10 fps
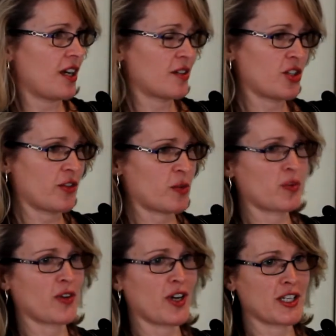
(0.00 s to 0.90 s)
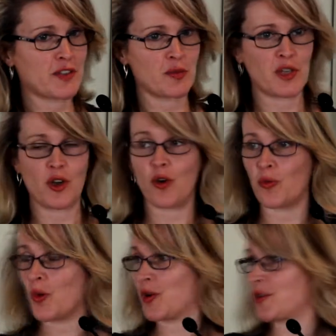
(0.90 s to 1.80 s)
service providers from the
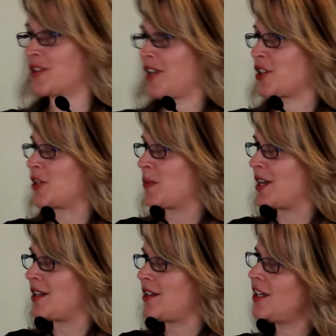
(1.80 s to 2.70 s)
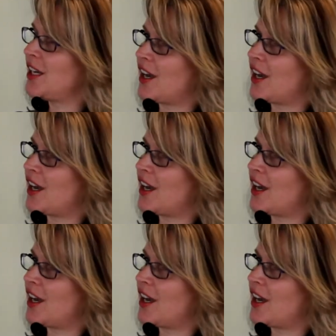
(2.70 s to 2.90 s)
old models have actually been in,